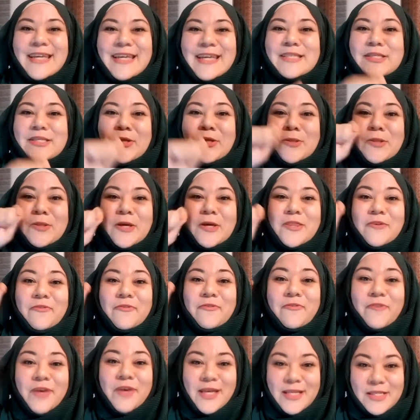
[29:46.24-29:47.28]
is Allah
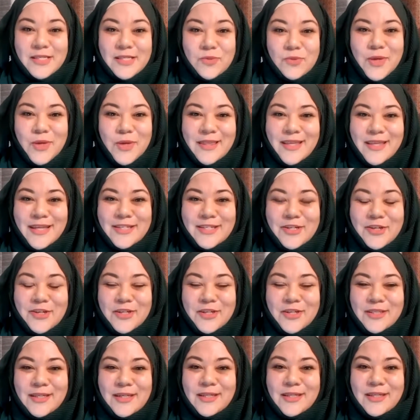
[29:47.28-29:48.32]
the first one that you
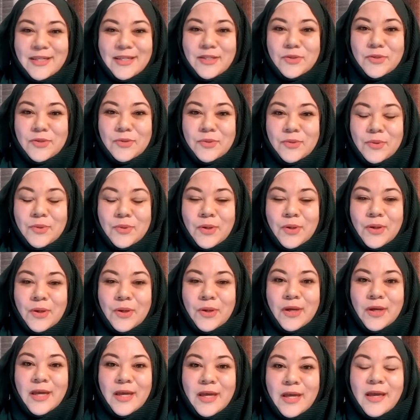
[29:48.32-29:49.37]
are turning to?
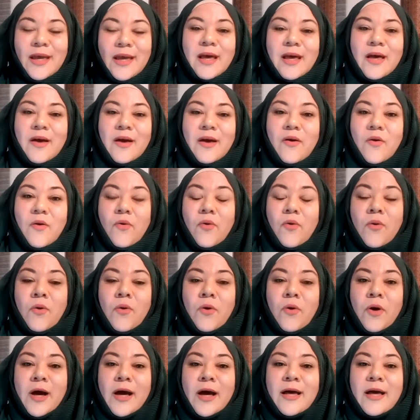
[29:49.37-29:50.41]

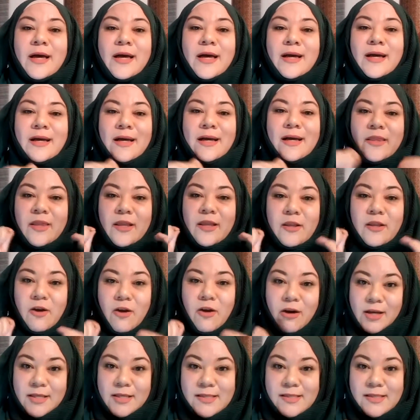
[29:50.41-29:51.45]
Or the
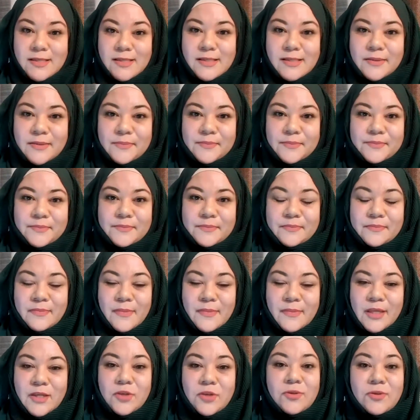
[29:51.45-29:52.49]
last?
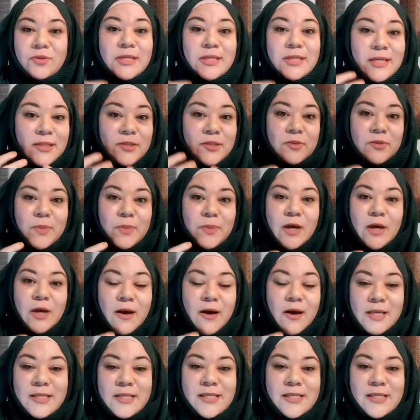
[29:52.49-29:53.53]
You need to be
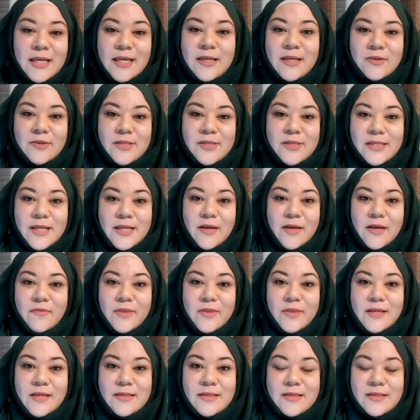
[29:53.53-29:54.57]
asking yourself
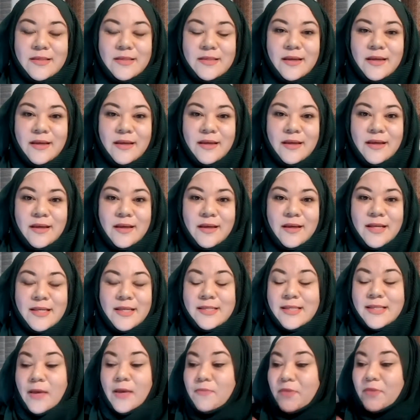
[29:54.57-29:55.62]
this.
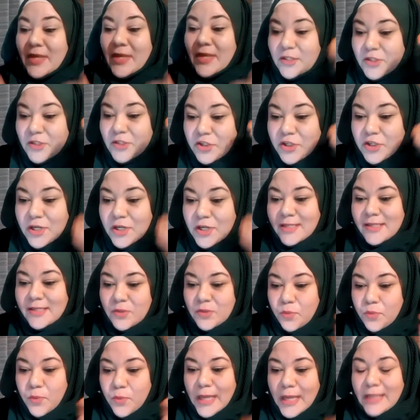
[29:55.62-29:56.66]
Something
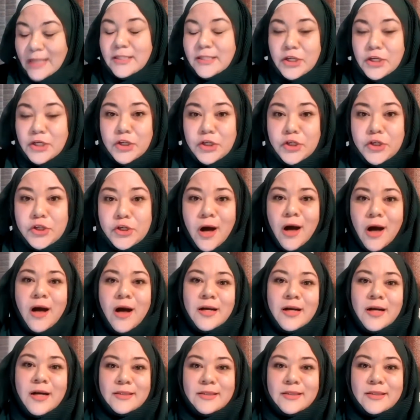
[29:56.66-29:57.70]
just went
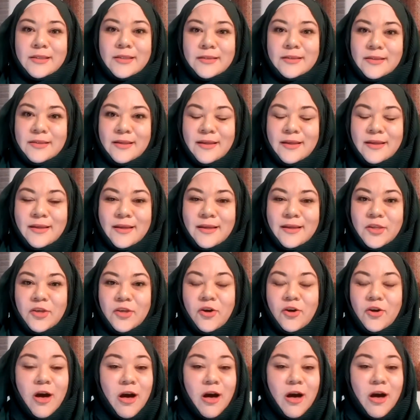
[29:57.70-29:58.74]
wrong.
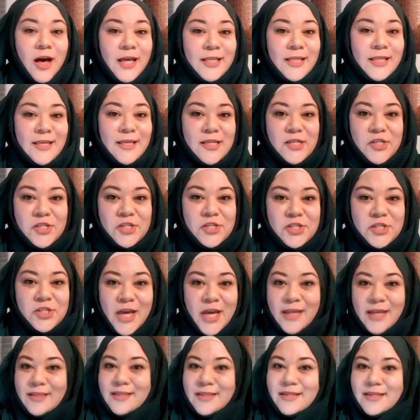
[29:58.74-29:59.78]
Your heart is
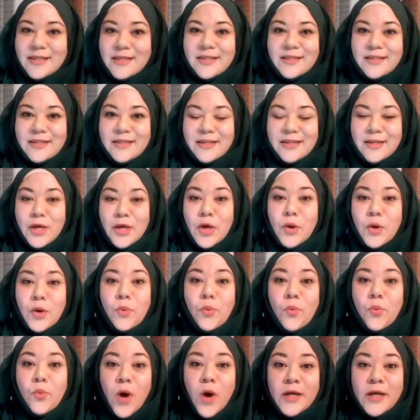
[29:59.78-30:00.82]
shattered.
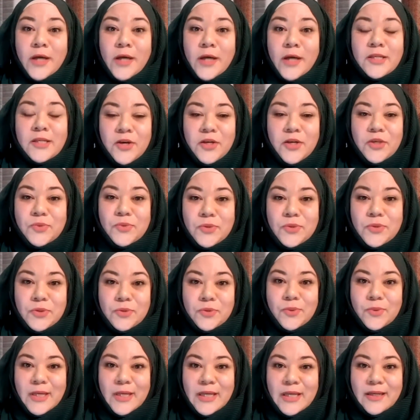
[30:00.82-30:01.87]
What are you
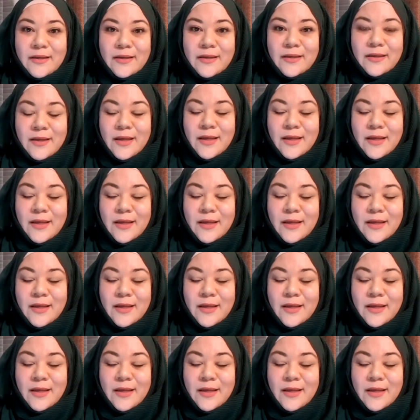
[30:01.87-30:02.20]
doing?